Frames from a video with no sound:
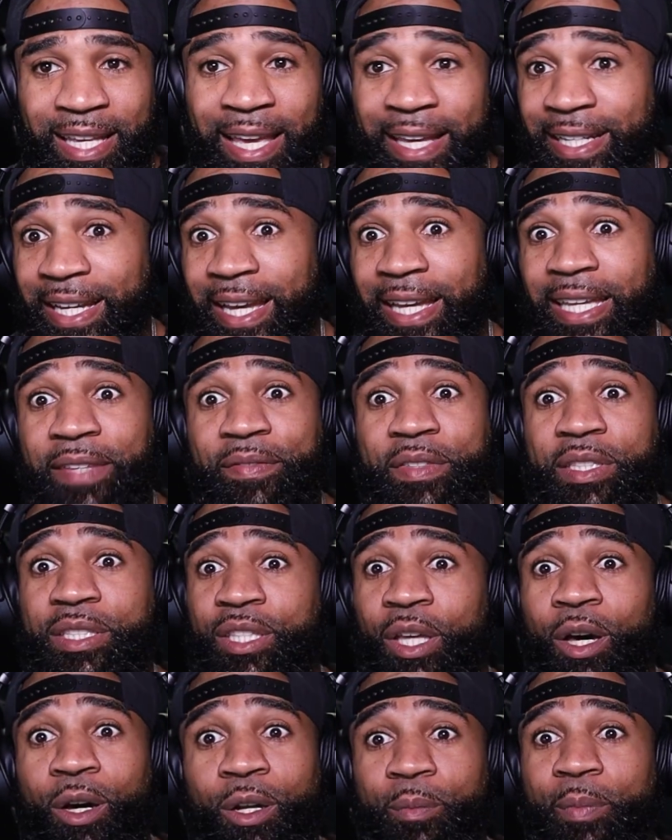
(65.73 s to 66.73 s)
Heck, I even
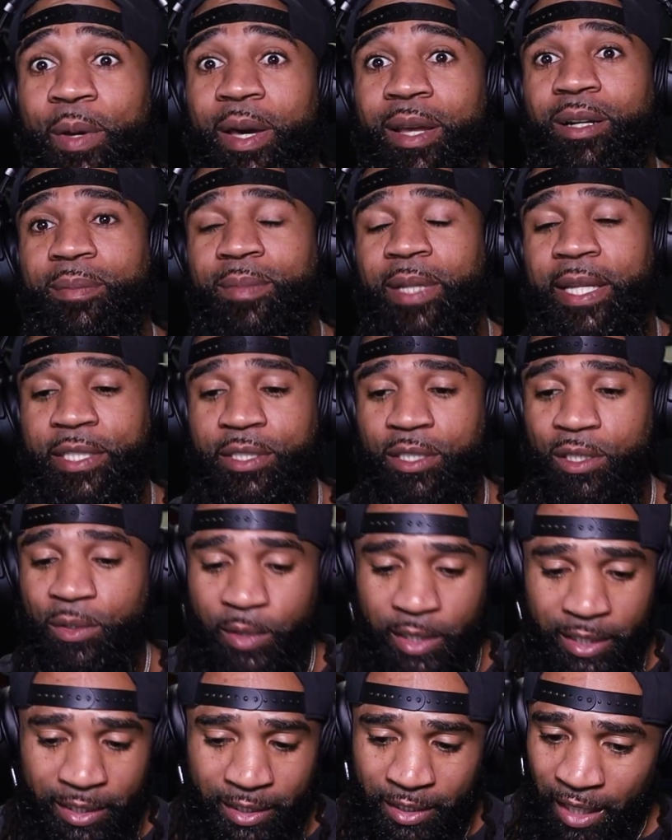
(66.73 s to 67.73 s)
thought about it. I'm like, you know
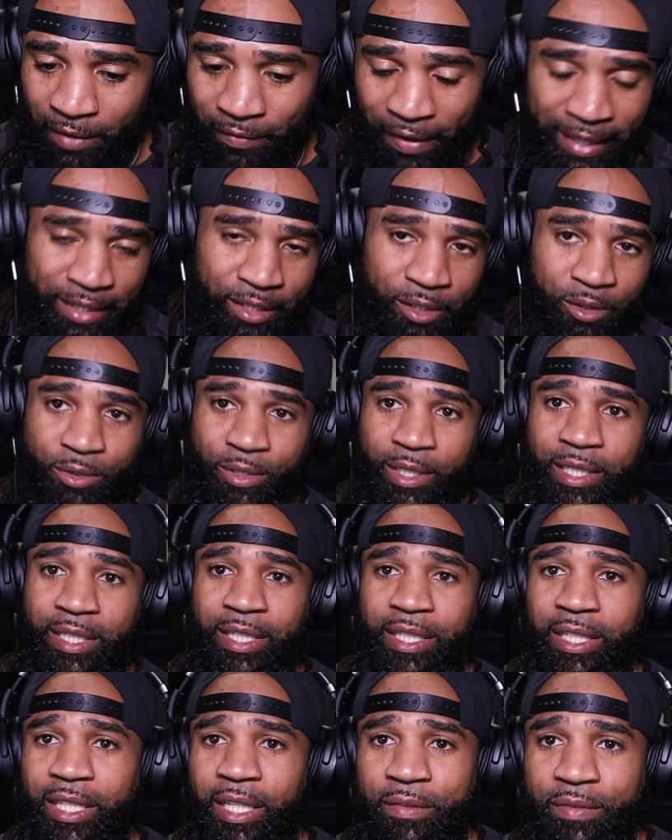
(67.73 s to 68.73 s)
what? If I can
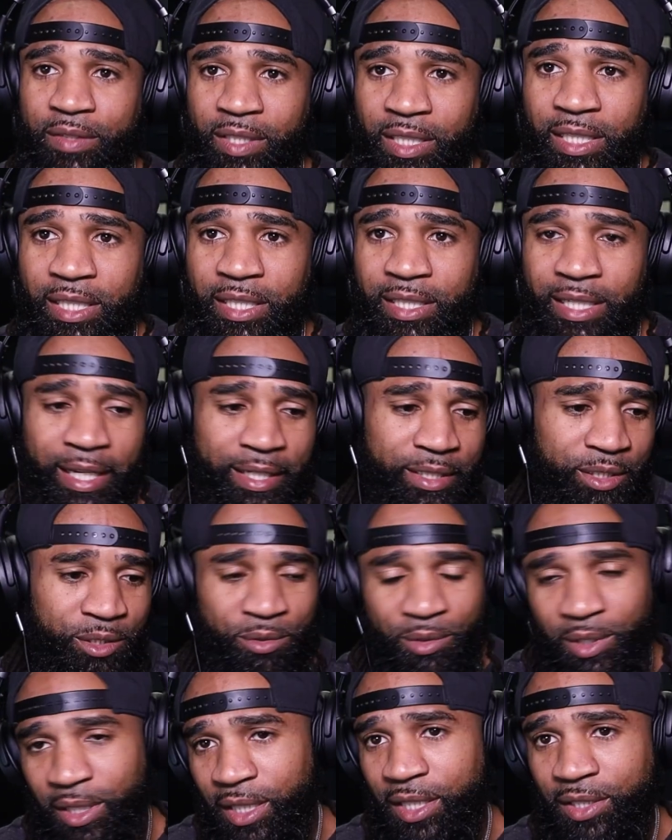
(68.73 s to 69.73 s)
create an NFT and I can
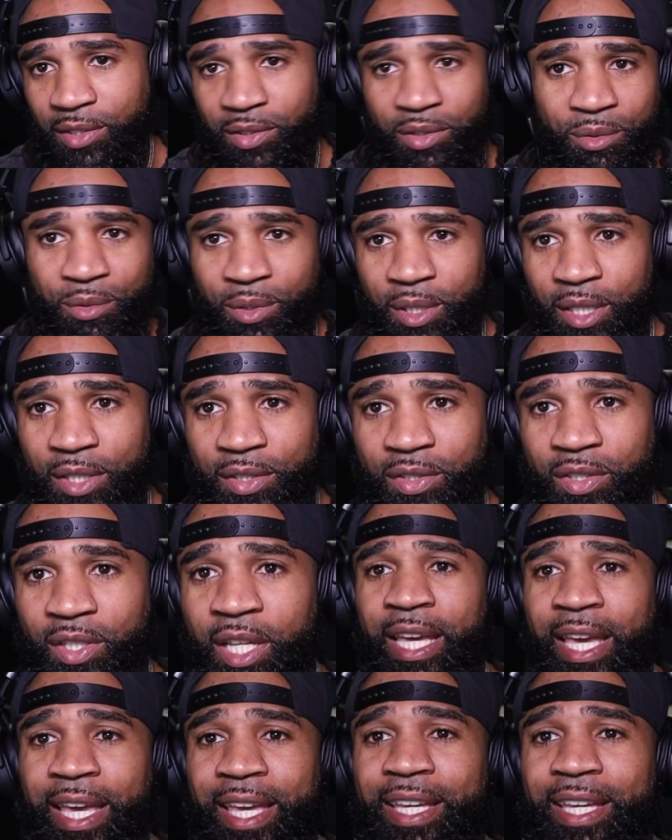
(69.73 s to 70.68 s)
do this and do this.